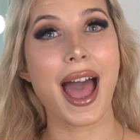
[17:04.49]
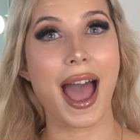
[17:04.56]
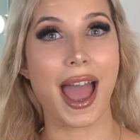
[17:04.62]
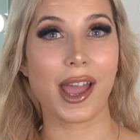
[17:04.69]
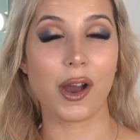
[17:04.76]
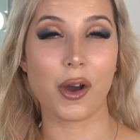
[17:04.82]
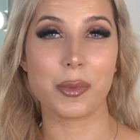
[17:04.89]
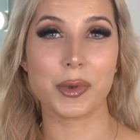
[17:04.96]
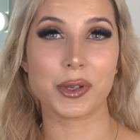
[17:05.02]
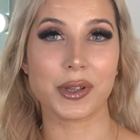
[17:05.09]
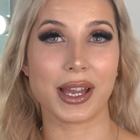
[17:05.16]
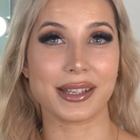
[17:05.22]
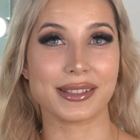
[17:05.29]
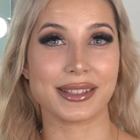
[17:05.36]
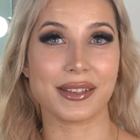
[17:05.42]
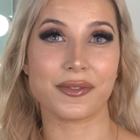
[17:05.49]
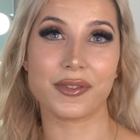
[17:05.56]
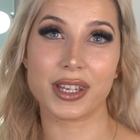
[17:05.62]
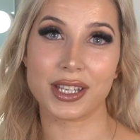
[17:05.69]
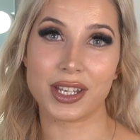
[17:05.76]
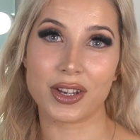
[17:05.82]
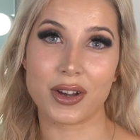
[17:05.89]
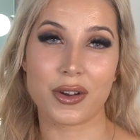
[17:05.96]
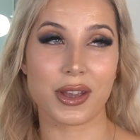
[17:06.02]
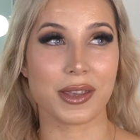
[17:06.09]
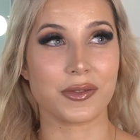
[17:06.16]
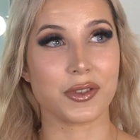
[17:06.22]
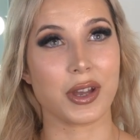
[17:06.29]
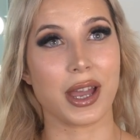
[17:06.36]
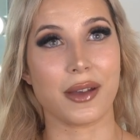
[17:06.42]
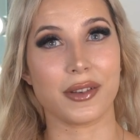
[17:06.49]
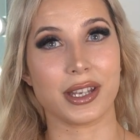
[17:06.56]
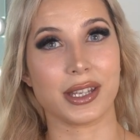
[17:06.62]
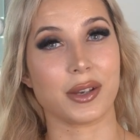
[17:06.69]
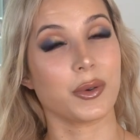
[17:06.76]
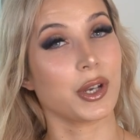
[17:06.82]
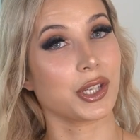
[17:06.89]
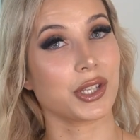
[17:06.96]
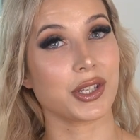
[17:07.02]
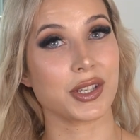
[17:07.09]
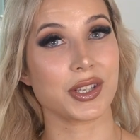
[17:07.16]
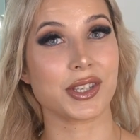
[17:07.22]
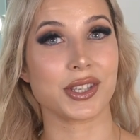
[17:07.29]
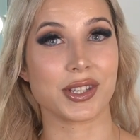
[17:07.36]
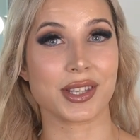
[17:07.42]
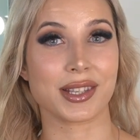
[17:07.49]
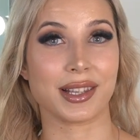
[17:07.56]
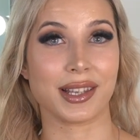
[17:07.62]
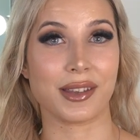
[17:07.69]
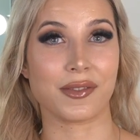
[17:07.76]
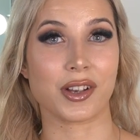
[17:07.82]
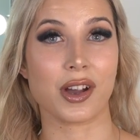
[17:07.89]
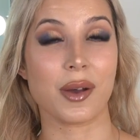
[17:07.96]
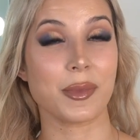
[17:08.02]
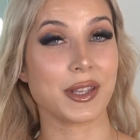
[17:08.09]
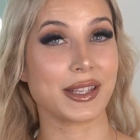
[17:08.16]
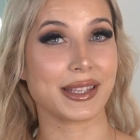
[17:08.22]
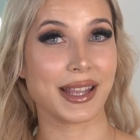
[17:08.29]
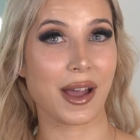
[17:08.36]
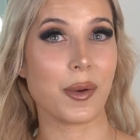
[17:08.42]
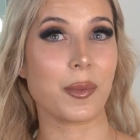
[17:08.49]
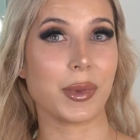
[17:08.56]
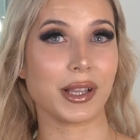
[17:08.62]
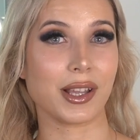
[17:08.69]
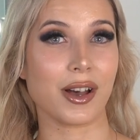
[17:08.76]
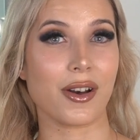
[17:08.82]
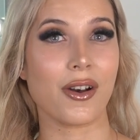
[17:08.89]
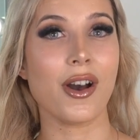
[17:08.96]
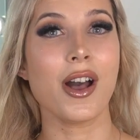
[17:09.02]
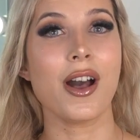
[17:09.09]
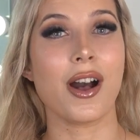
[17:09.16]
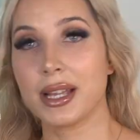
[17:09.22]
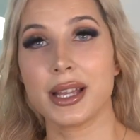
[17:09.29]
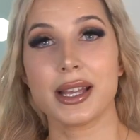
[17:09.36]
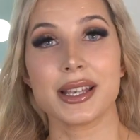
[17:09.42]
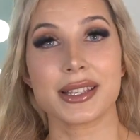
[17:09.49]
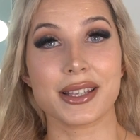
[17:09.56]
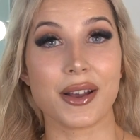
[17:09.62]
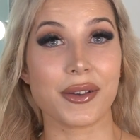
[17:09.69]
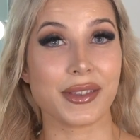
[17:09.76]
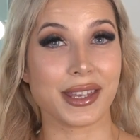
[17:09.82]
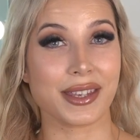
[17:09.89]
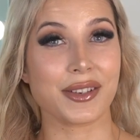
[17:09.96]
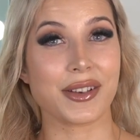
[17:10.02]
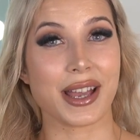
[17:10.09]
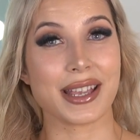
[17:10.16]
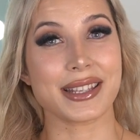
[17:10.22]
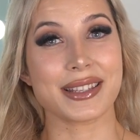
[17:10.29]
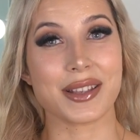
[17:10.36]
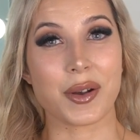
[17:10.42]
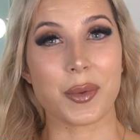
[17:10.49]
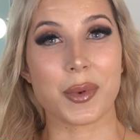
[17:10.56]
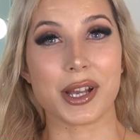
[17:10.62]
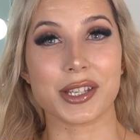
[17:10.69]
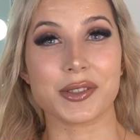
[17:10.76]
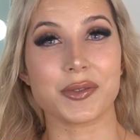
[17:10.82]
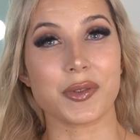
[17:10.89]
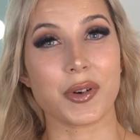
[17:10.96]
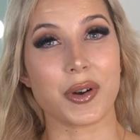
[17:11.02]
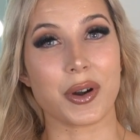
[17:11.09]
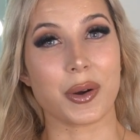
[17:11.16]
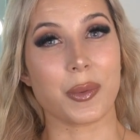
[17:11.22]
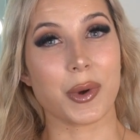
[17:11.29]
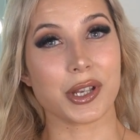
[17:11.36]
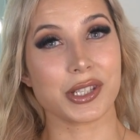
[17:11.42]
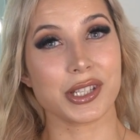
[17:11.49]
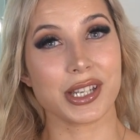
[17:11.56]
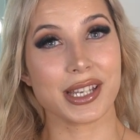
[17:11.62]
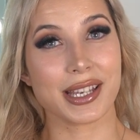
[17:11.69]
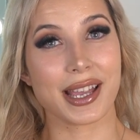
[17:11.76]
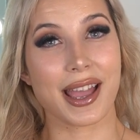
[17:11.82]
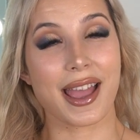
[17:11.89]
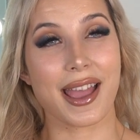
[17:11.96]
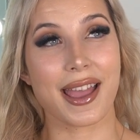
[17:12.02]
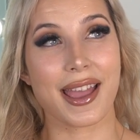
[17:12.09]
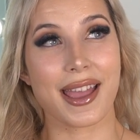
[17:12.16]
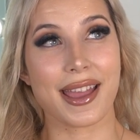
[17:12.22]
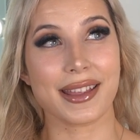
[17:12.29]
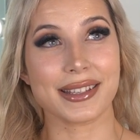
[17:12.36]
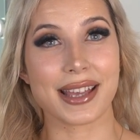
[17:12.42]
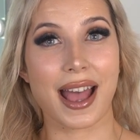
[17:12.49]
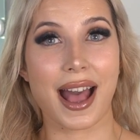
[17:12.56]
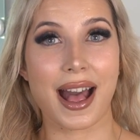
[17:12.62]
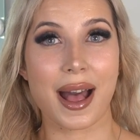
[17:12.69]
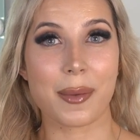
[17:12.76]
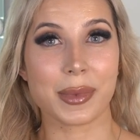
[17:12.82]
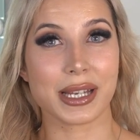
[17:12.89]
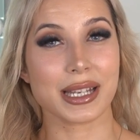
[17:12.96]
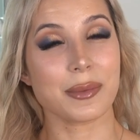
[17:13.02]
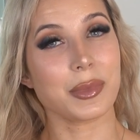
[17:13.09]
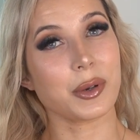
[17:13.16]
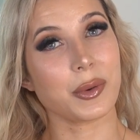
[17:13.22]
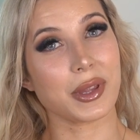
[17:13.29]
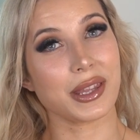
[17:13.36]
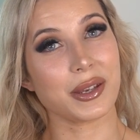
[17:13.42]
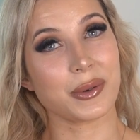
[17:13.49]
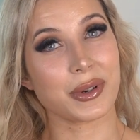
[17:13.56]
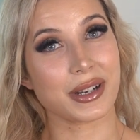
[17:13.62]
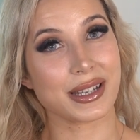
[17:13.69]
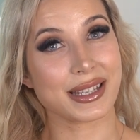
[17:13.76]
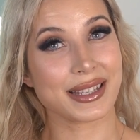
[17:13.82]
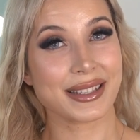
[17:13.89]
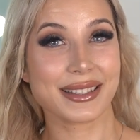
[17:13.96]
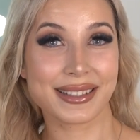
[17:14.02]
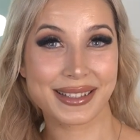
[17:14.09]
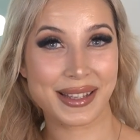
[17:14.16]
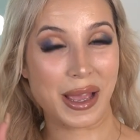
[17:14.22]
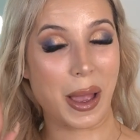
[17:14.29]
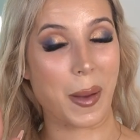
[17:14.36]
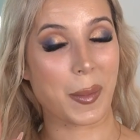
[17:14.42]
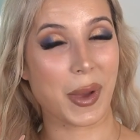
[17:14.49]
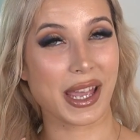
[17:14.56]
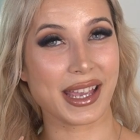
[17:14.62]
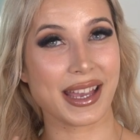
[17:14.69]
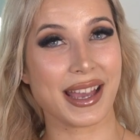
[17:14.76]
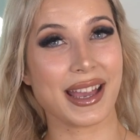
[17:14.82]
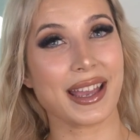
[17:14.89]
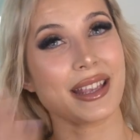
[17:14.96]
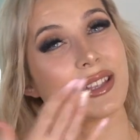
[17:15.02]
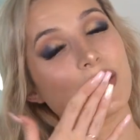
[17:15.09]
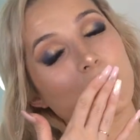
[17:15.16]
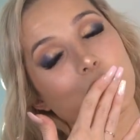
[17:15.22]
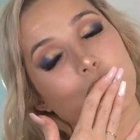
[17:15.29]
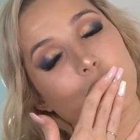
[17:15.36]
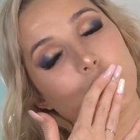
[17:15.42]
I hope you liked the video. If you have any questions, just leave comments down below. So thank you guys so much for watching and I'm gonna be with you very soon. Bye guys!